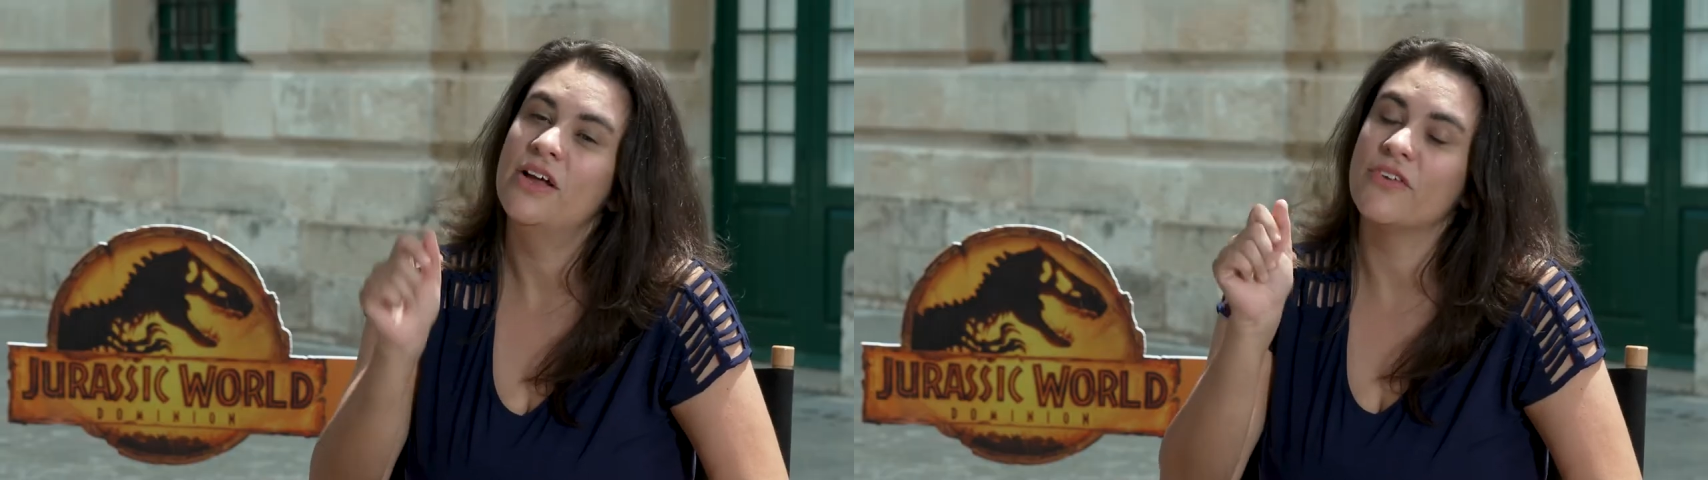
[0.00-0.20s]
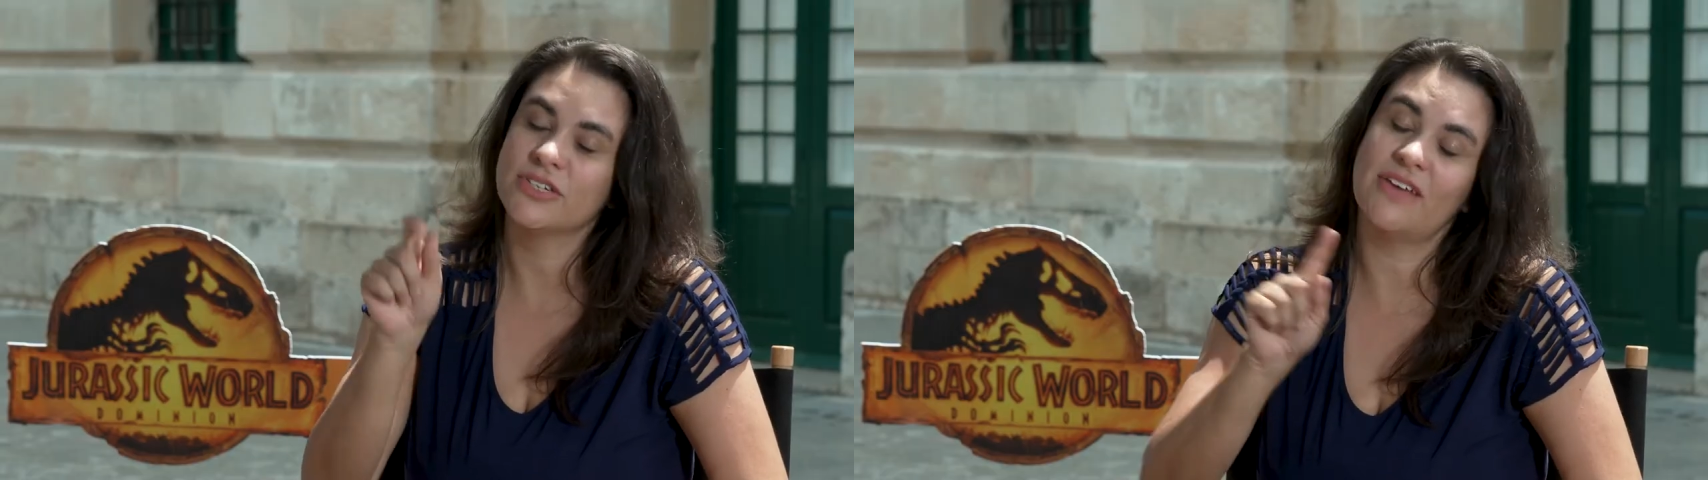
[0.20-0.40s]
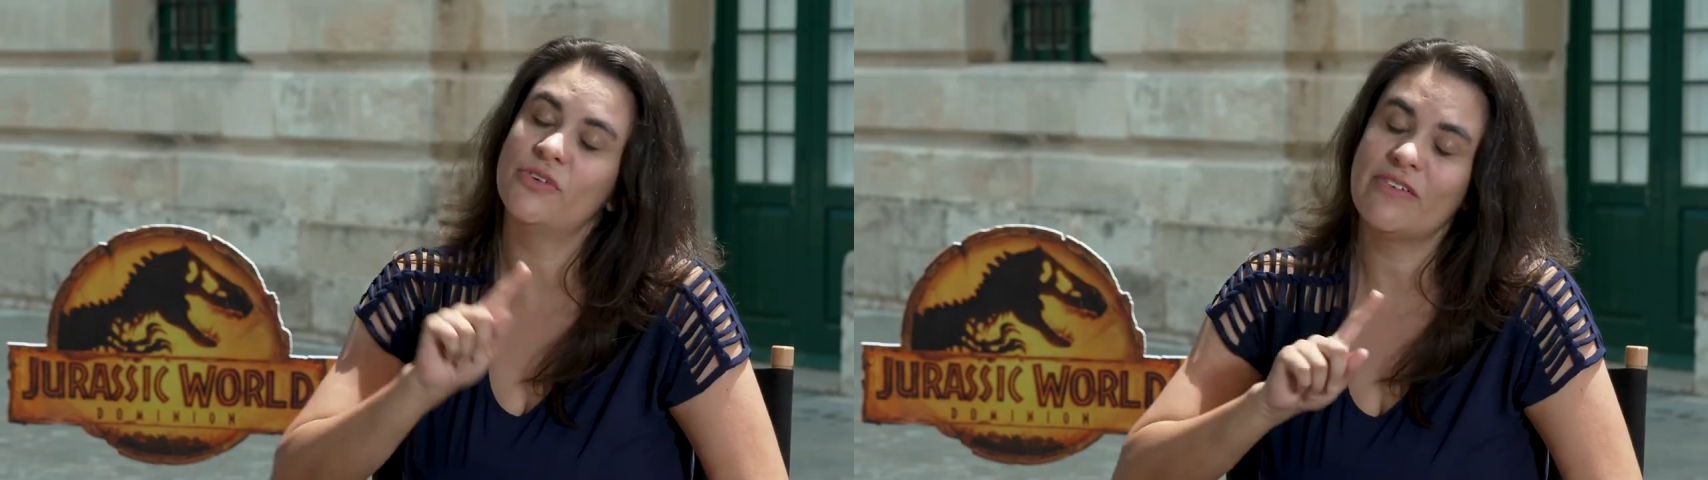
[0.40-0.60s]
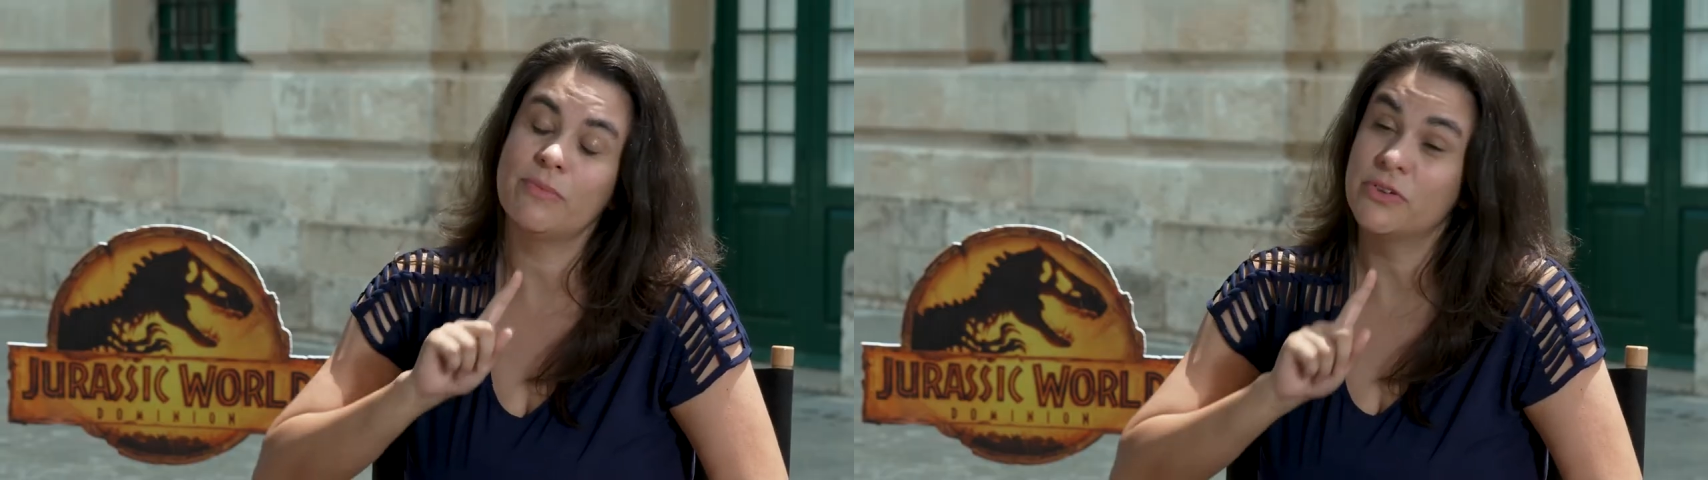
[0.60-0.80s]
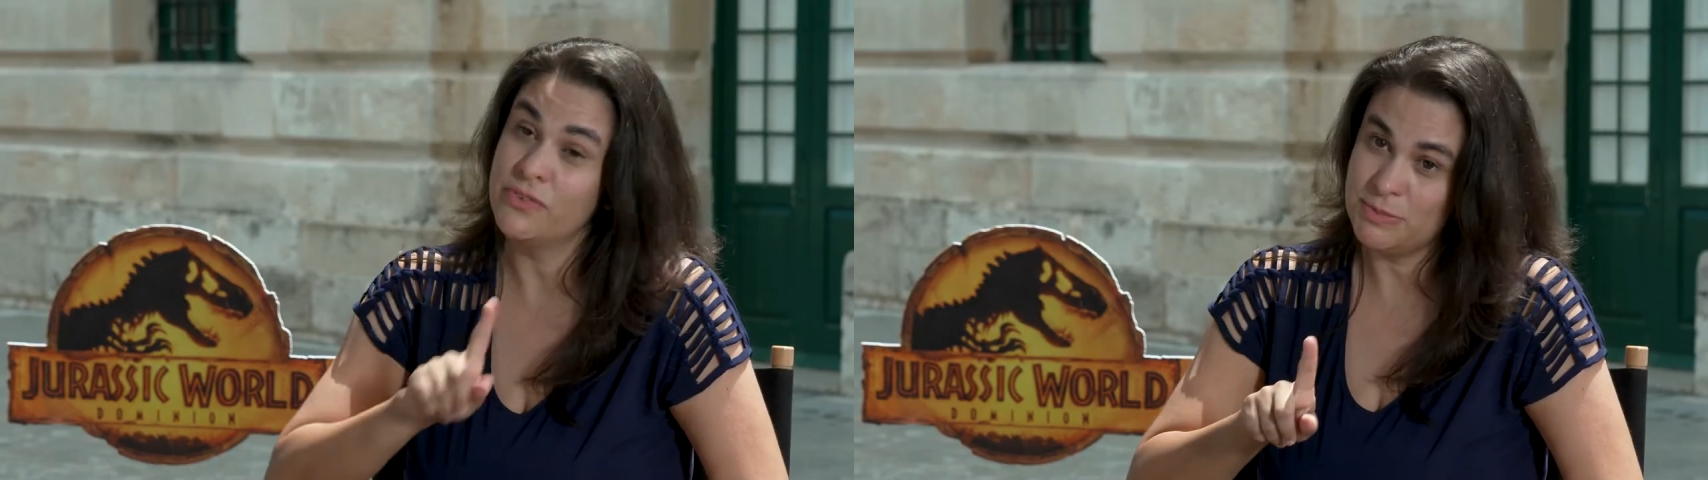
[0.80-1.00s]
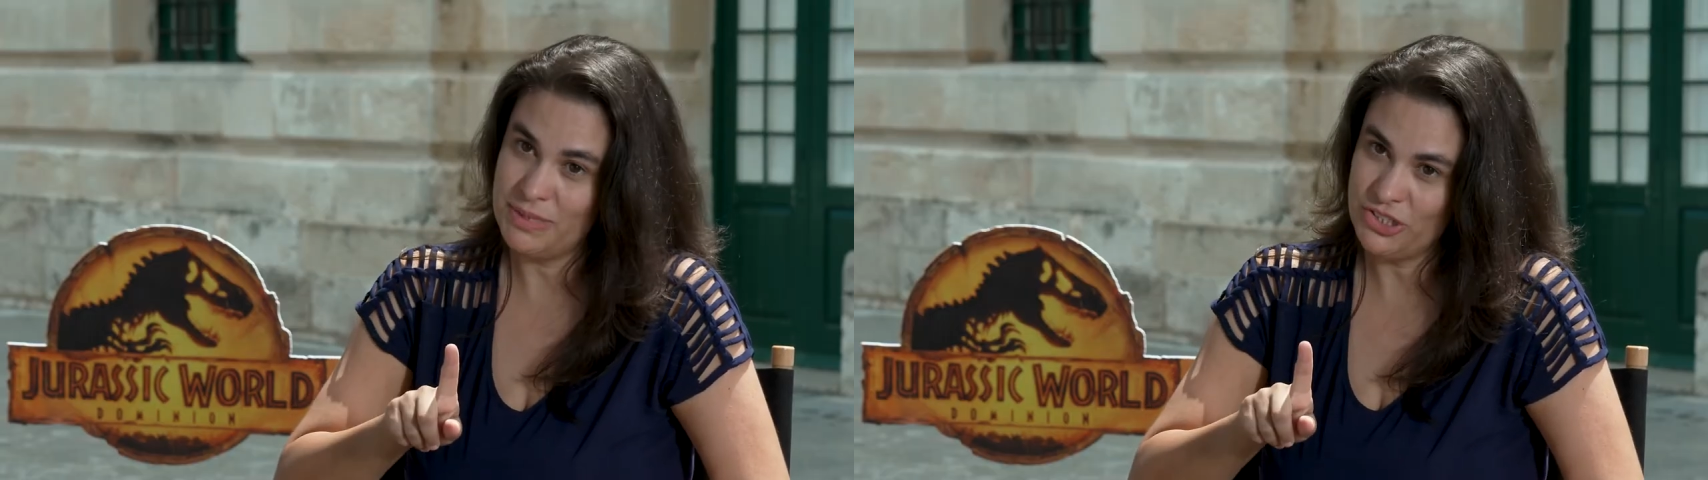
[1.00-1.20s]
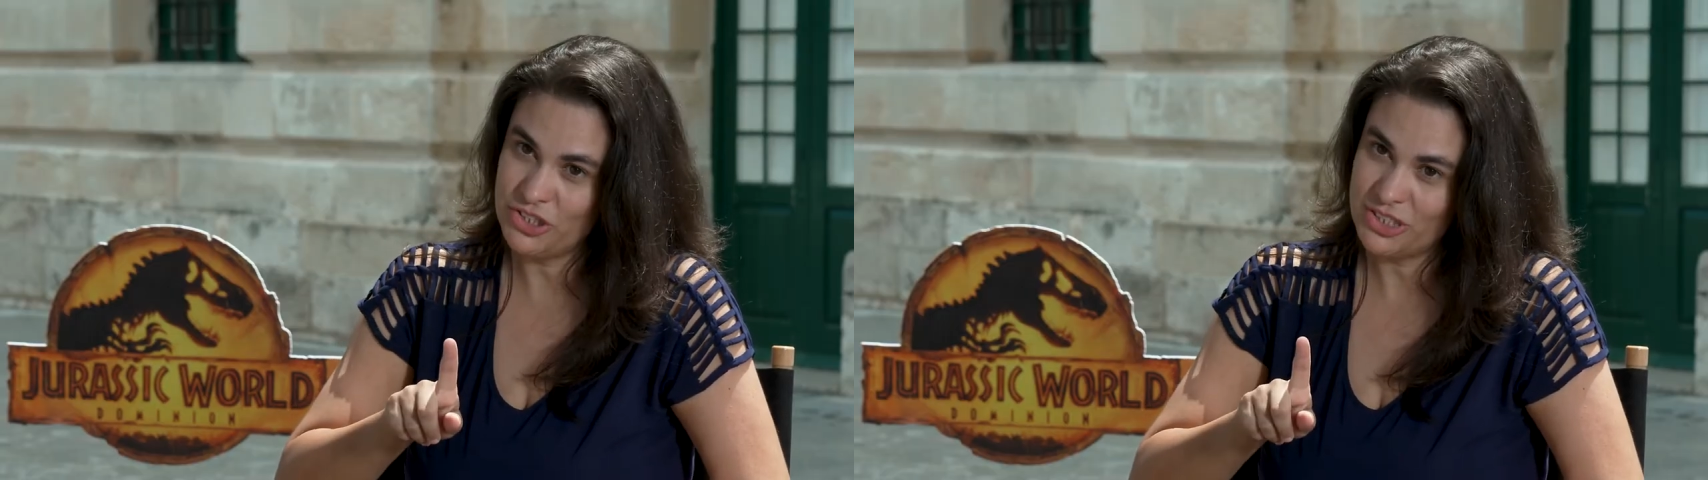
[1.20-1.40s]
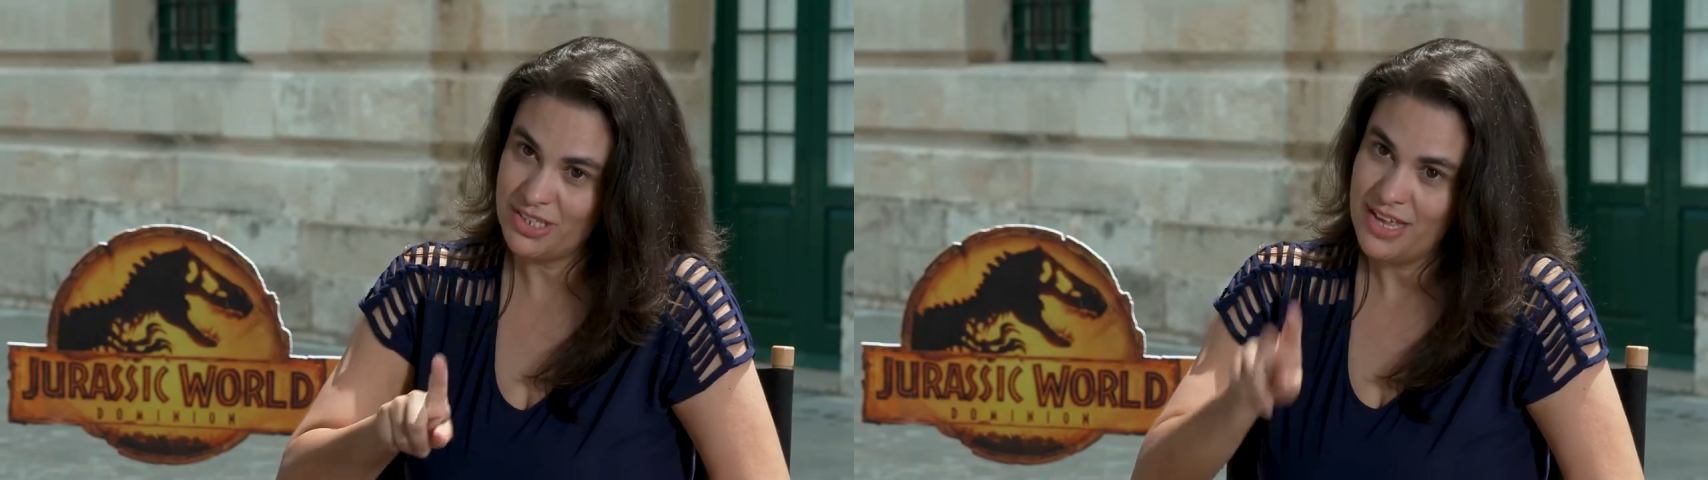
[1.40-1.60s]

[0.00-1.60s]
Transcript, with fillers: first off, you gave a beautiful speech.